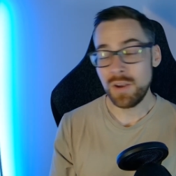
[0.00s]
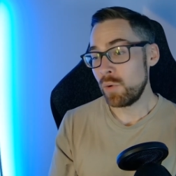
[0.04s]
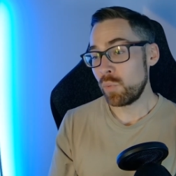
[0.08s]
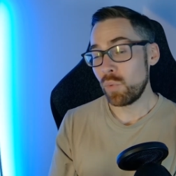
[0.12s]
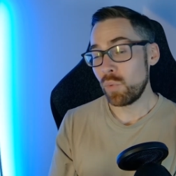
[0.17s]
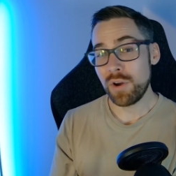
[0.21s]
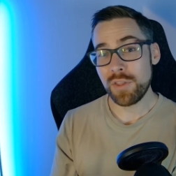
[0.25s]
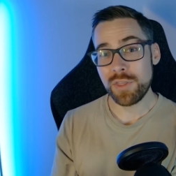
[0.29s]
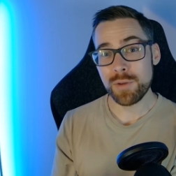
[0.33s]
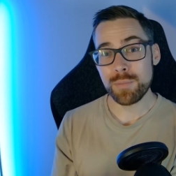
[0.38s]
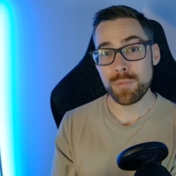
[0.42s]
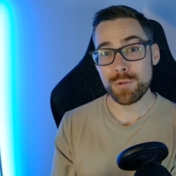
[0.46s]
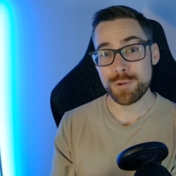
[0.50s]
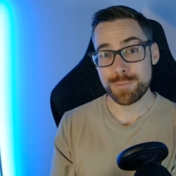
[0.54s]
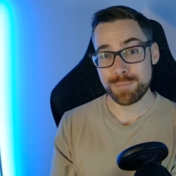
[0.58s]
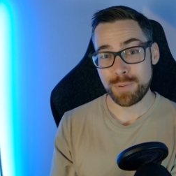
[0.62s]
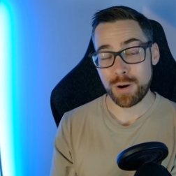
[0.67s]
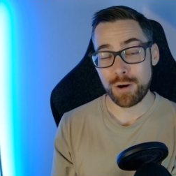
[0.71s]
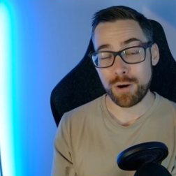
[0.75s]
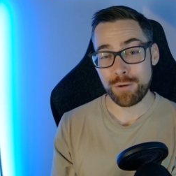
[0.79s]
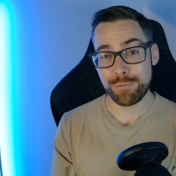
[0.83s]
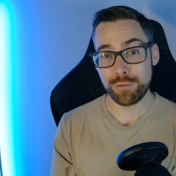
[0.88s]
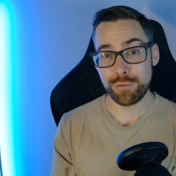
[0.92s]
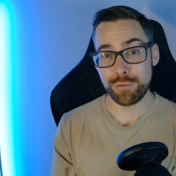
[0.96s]
One of the most
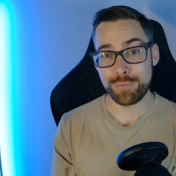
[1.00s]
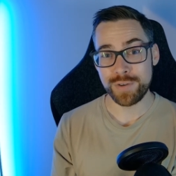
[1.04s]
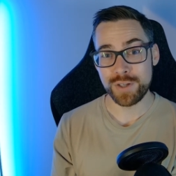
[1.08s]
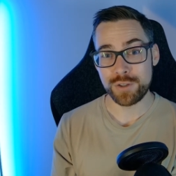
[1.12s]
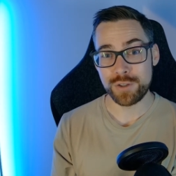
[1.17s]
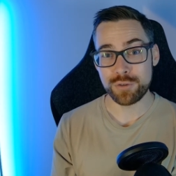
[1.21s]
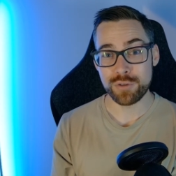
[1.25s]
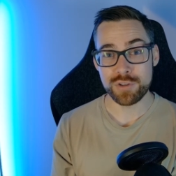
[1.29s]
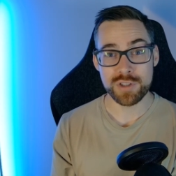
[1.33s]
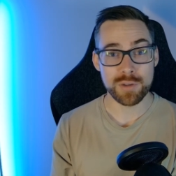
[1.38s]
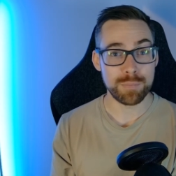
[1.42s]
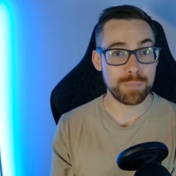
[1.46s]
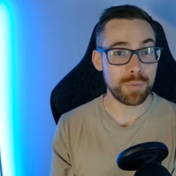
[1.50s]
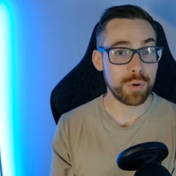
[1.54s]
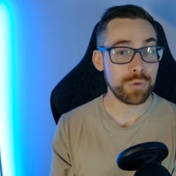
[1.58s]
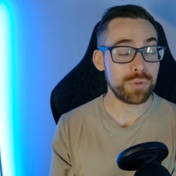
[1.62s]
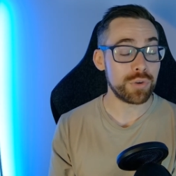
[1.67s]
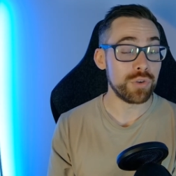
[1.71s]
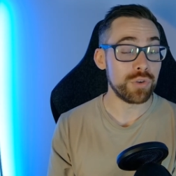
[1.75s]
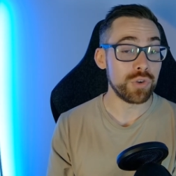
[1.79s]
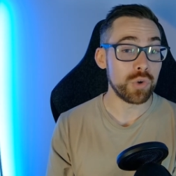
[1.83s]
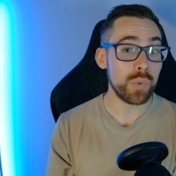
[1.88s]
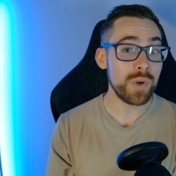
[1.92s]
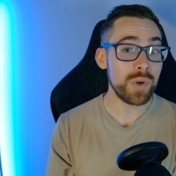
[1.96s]
powerful features of both
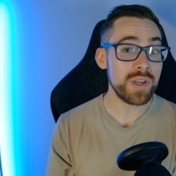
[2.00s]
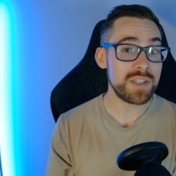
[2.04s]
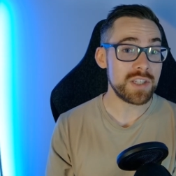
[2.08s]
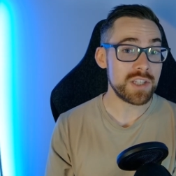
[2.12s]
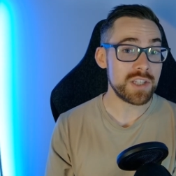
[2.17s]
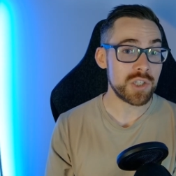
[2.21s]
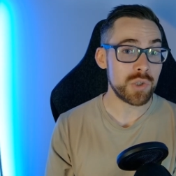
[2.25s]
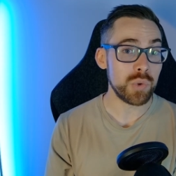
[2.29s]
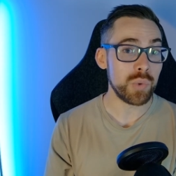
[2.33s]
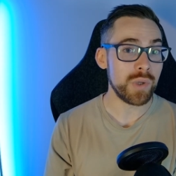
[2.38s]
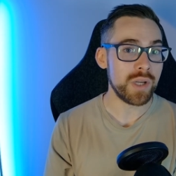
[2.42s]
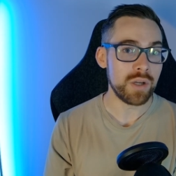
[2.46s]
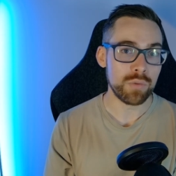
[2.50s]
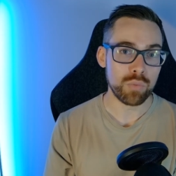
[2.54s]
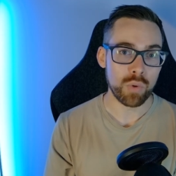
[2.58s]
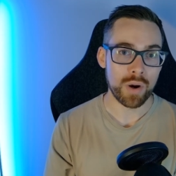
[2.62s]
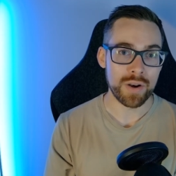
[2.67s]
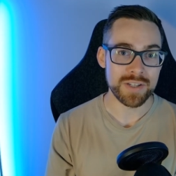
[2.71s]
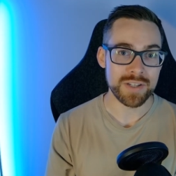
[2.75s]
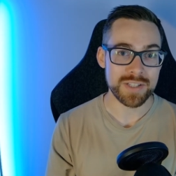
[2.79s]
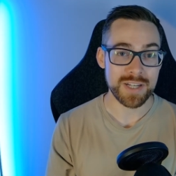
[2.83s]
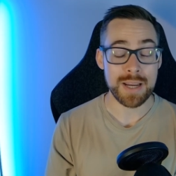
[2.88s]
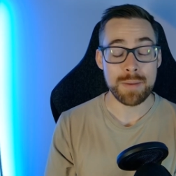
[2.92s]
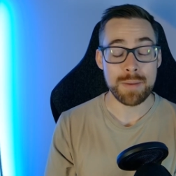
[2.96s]
the Noesis GUI
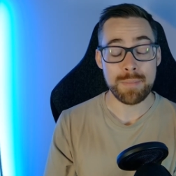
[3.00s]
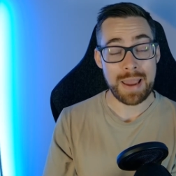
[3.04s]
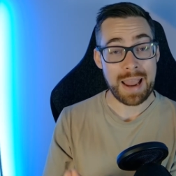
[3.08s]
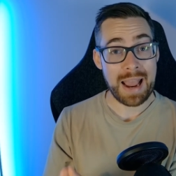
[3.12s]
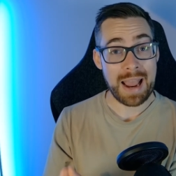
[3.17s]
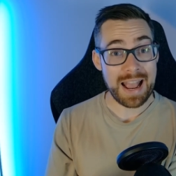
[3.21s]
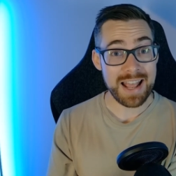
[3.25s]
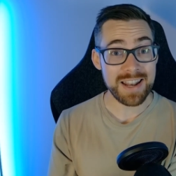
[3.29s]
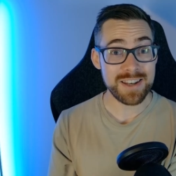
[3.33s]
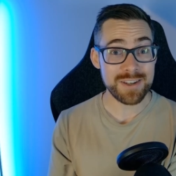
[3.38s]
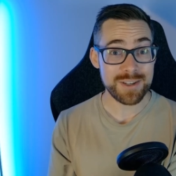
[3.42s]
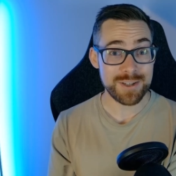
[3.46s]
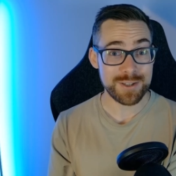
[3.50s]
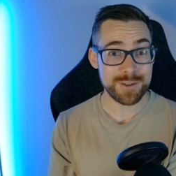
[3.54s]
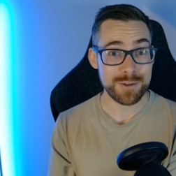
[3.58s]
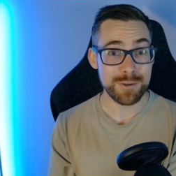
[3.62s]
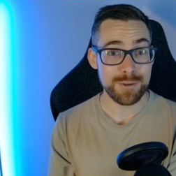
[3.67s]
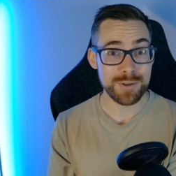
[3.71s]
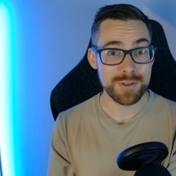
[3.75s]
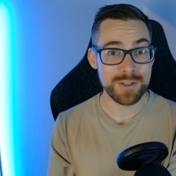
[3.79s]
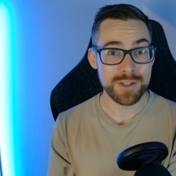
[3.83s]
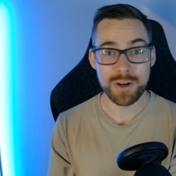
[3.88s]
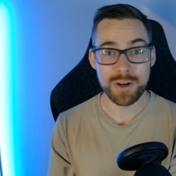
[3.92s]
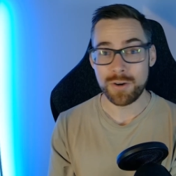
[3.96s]
runtime and
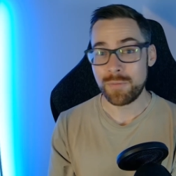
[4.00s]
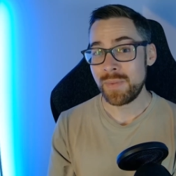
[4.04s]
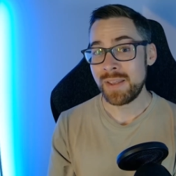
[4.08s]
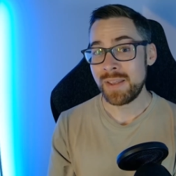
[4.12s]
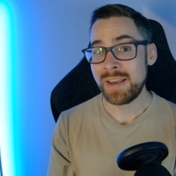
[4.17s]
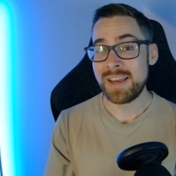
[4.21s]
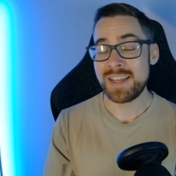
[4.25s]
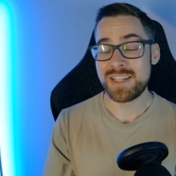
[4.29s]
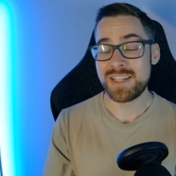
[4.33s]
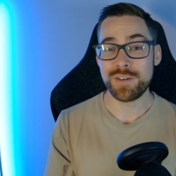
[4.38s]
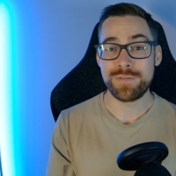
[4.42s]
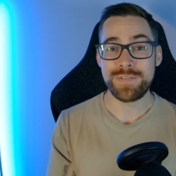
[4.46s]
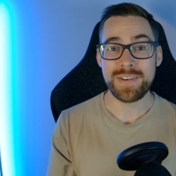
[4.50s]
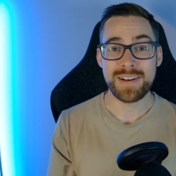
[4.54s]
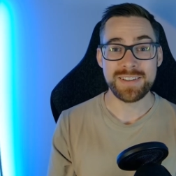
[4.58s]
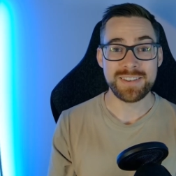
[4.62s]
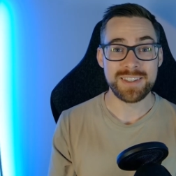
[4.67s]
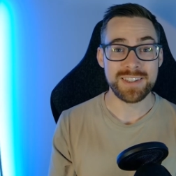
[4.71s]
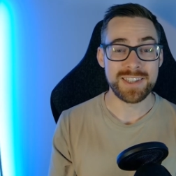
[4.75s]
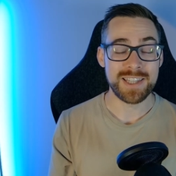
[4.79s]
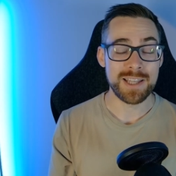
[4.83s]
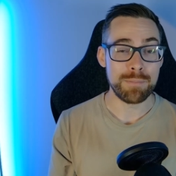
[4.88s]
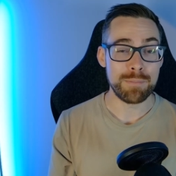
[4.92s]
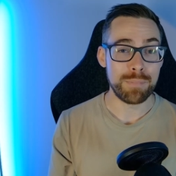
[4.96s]
Studio is the fact
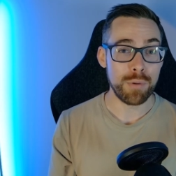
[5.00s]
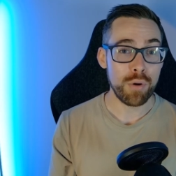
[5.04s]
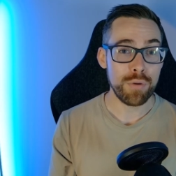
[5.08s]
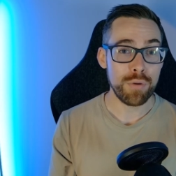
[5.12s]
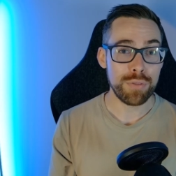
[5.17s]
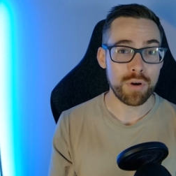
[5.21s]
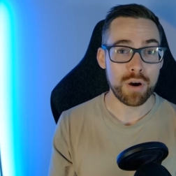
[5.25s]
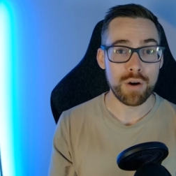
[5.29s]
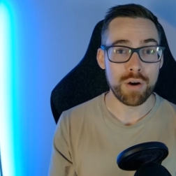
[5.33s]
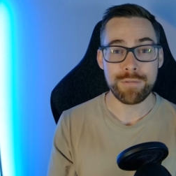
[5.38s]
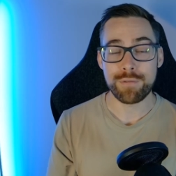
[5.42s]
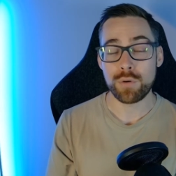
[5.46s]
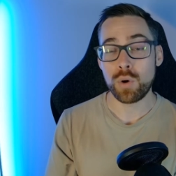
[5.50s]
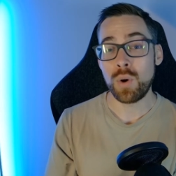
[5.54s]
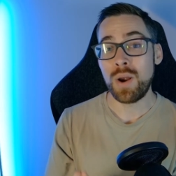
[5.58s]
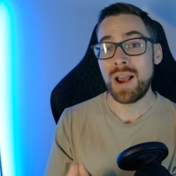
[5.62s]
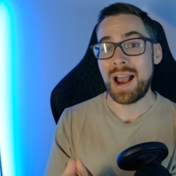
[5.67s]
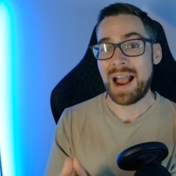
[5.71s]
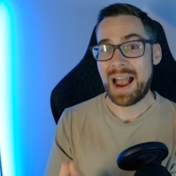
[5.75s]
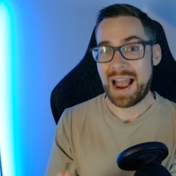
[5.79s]
that they both offer